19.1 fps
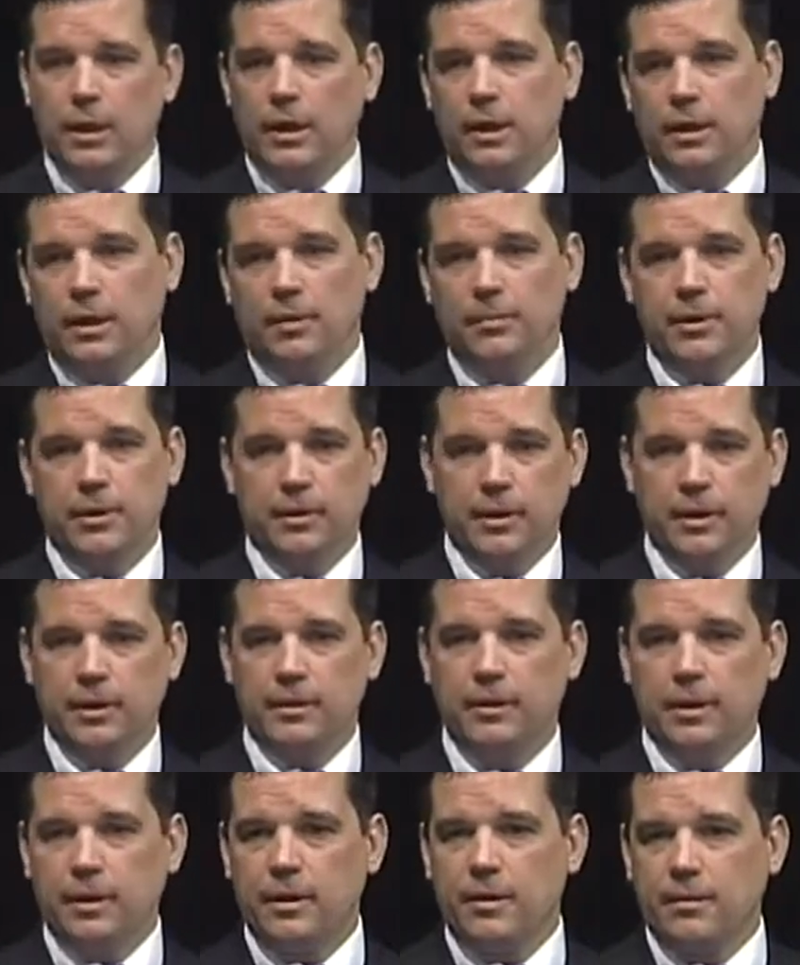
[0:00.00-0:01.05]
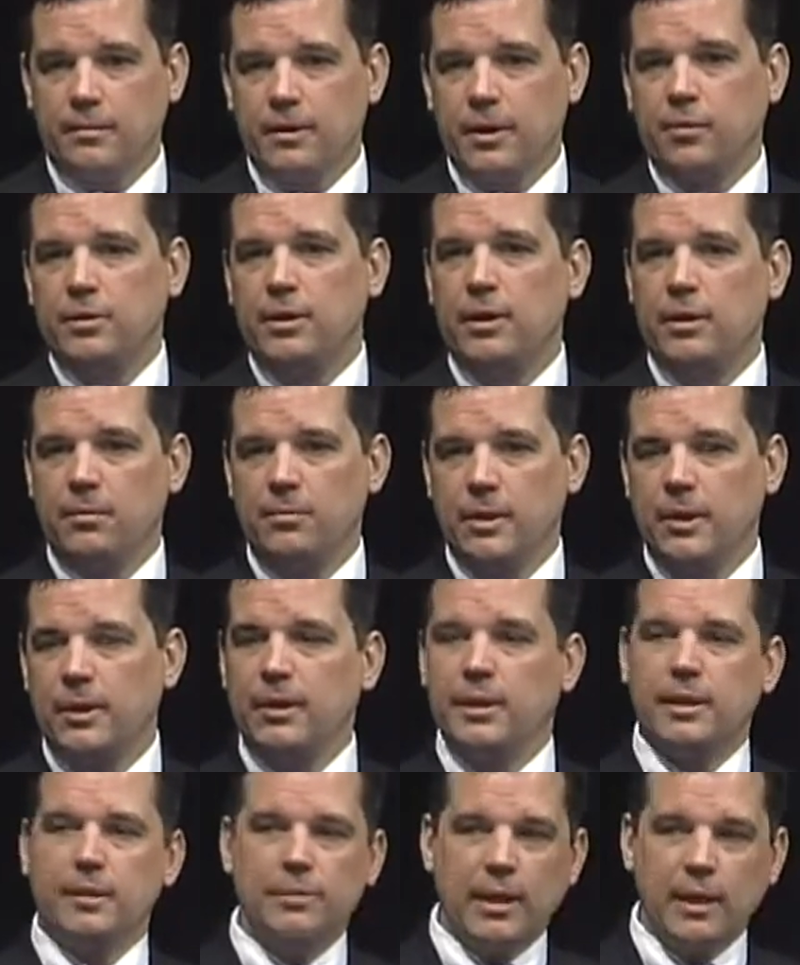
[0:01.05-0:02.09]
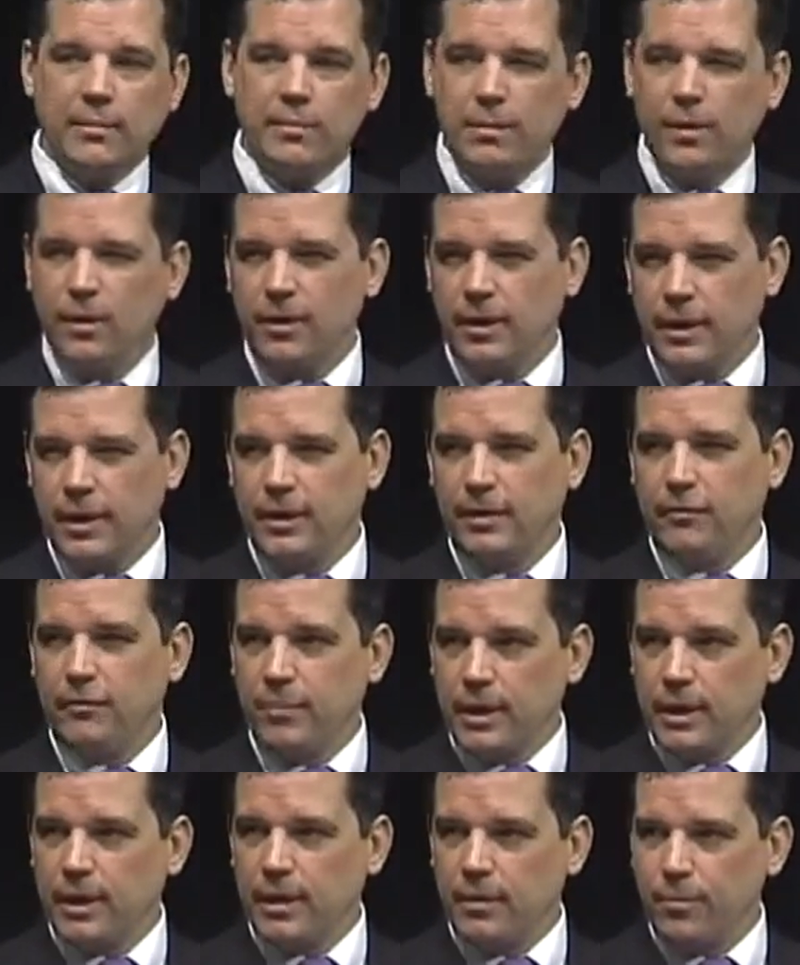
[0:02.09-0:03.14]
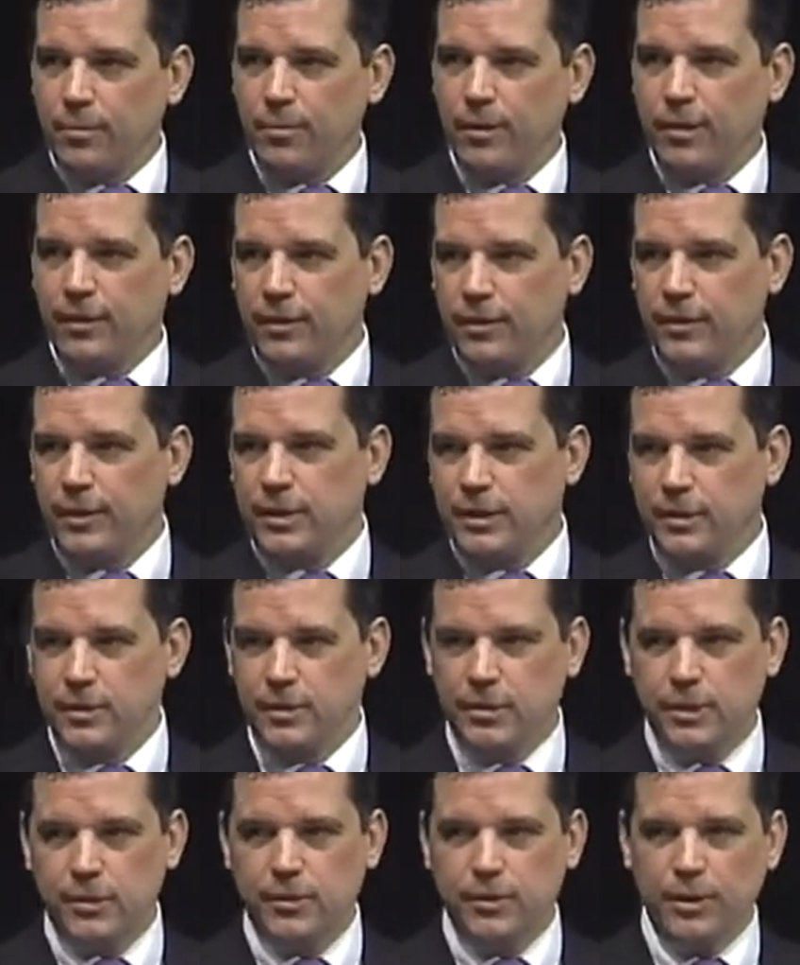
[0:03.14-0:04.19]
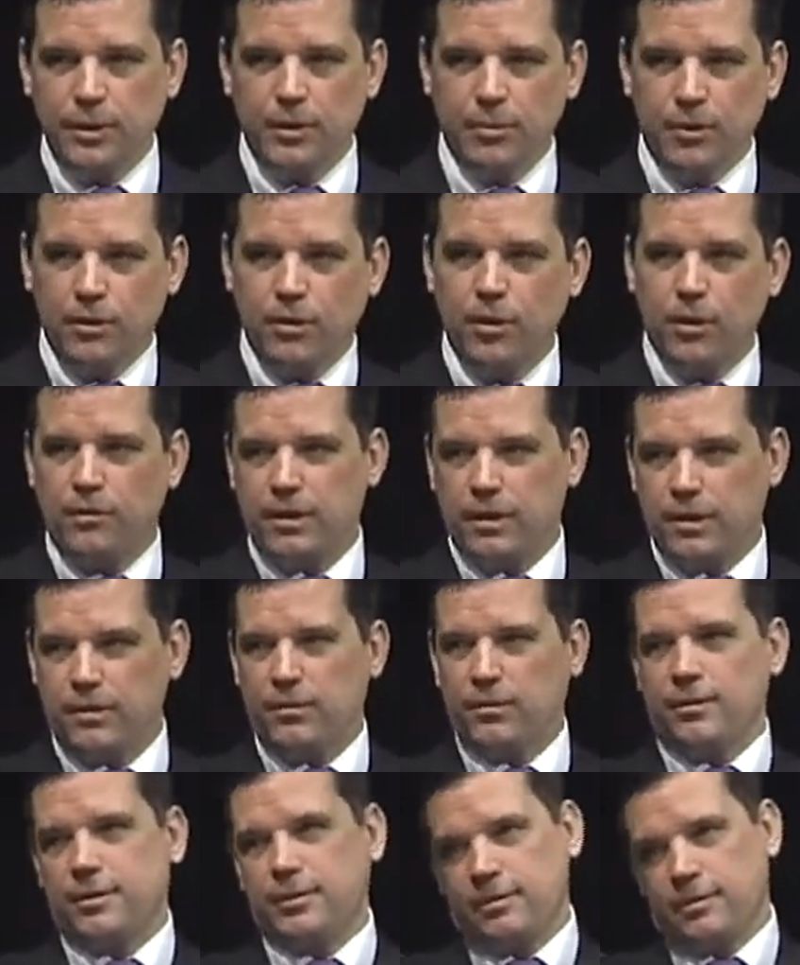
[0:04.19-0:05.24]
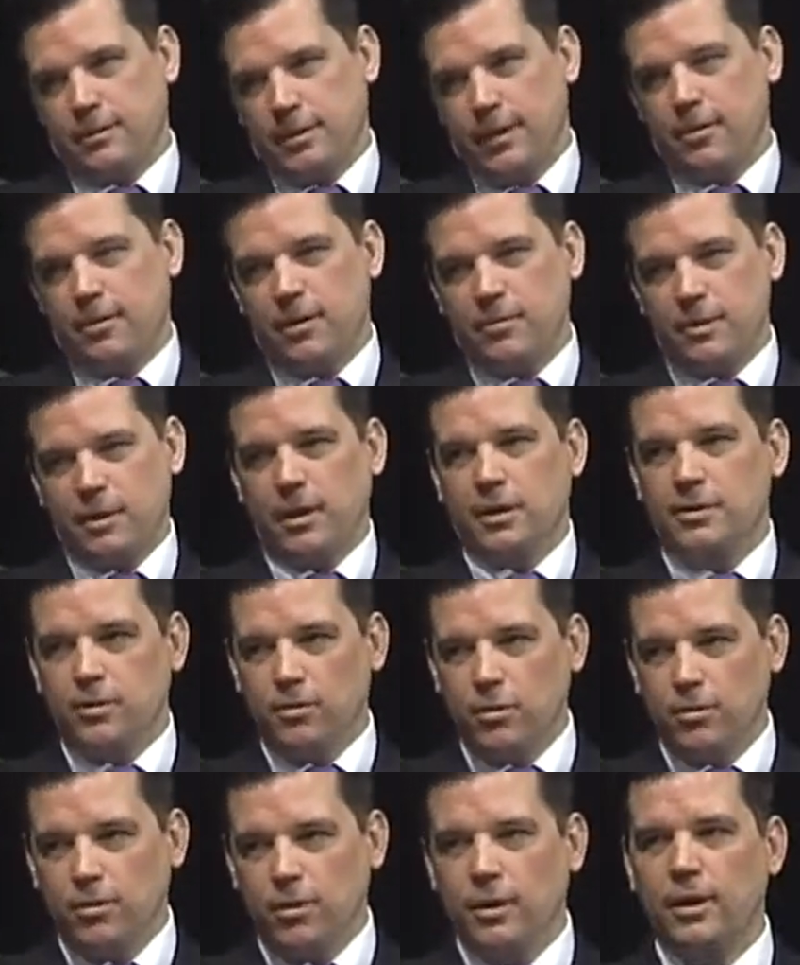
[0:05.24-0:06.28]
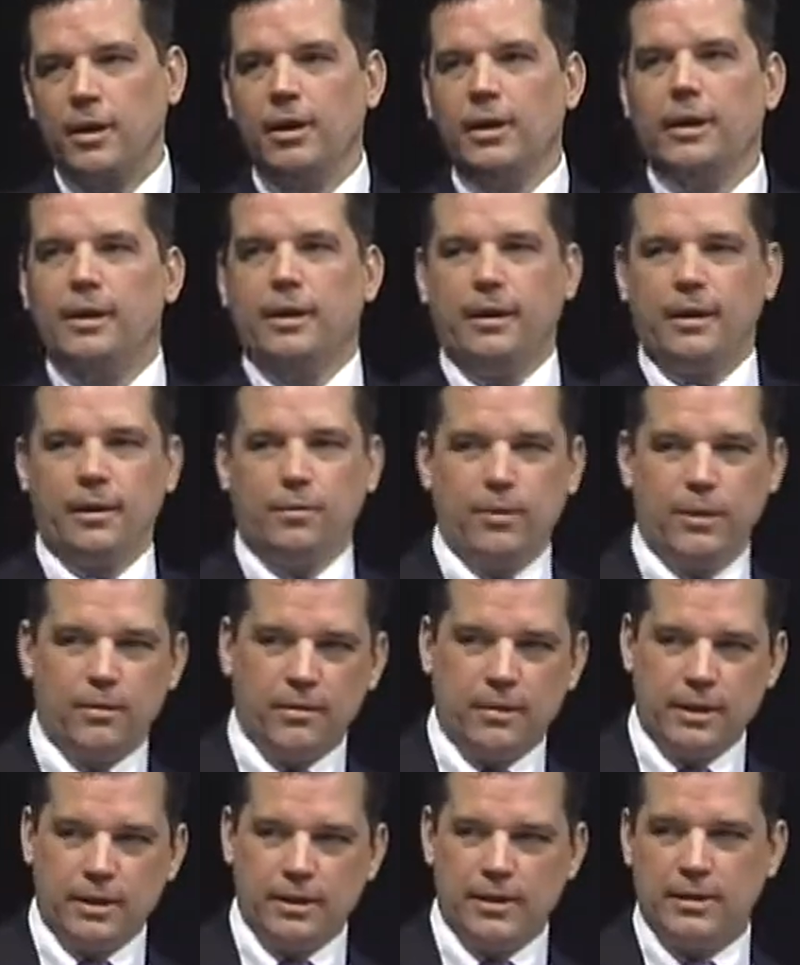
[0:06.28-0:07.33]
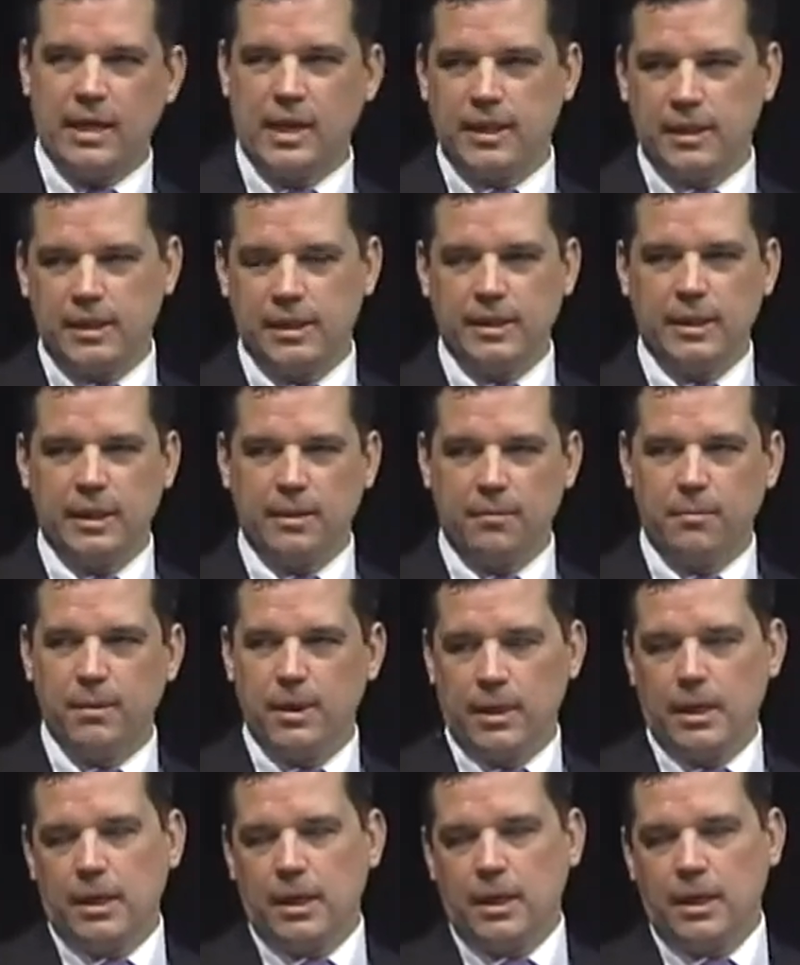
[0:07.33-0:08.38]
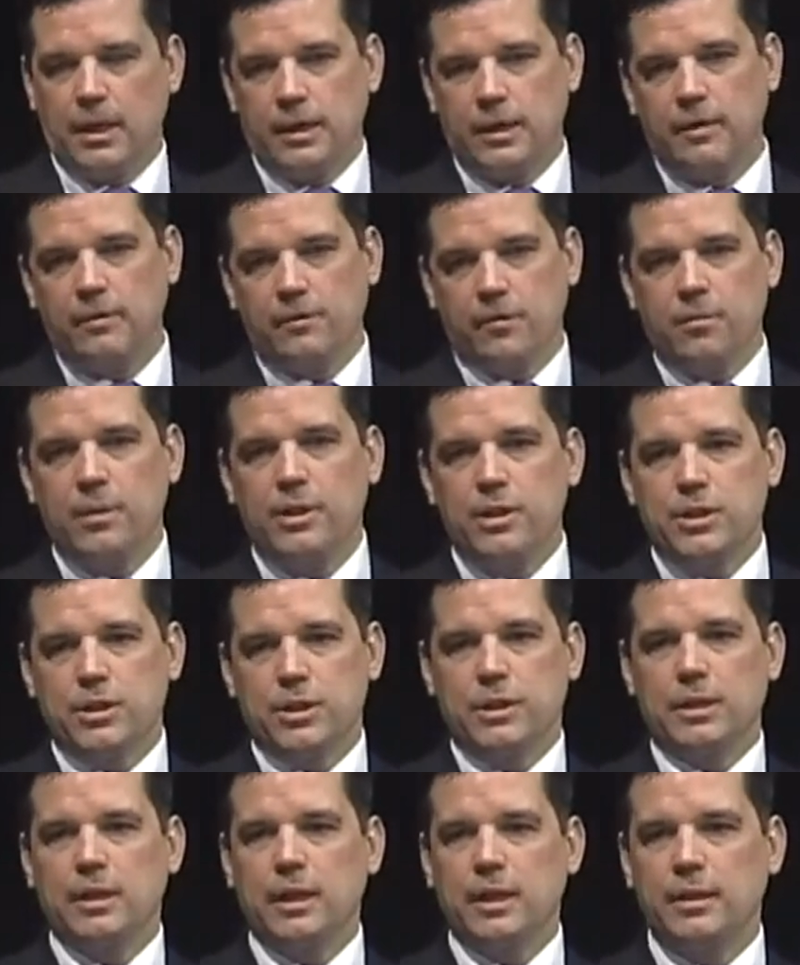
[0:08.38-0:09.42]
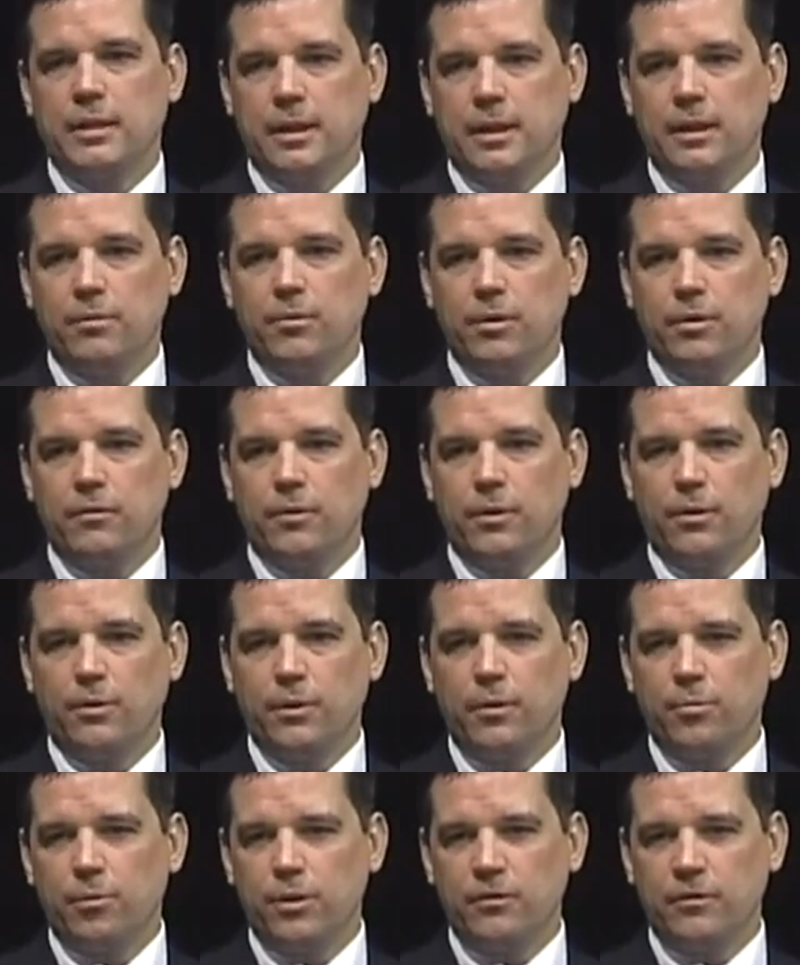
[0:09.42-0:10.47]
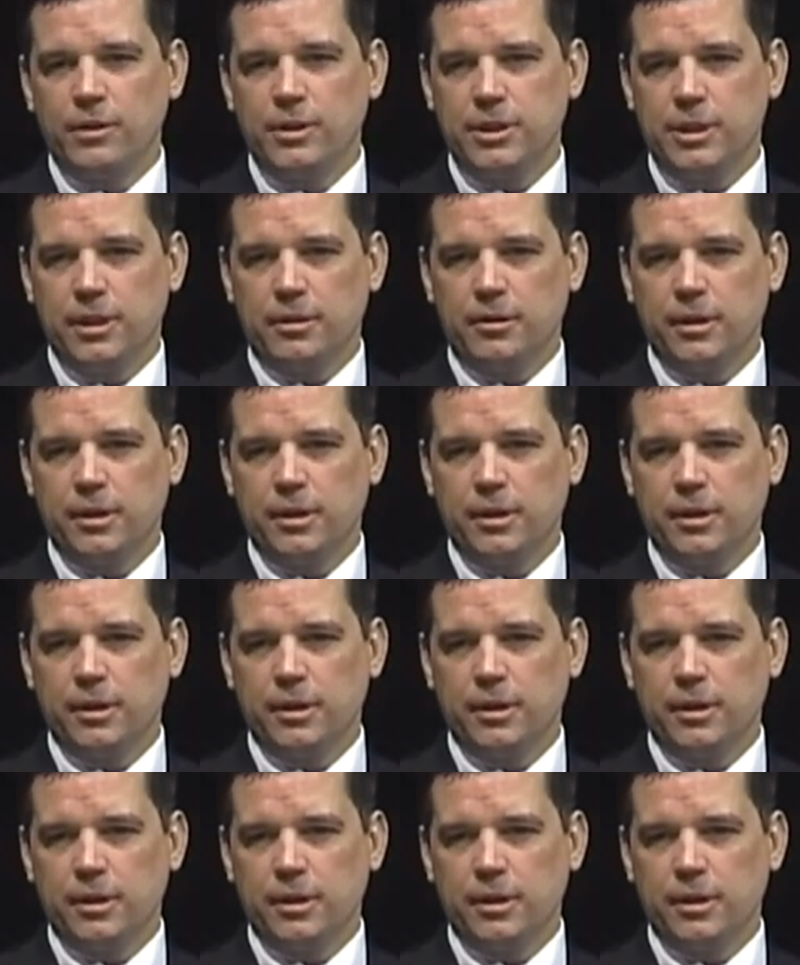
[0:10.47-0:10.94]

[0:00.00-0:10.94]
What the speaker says: They would come in September and kind of pick up with this new school year, but all of a sudden, here comes October, and we were then testing them on information that they would have learned the previous year.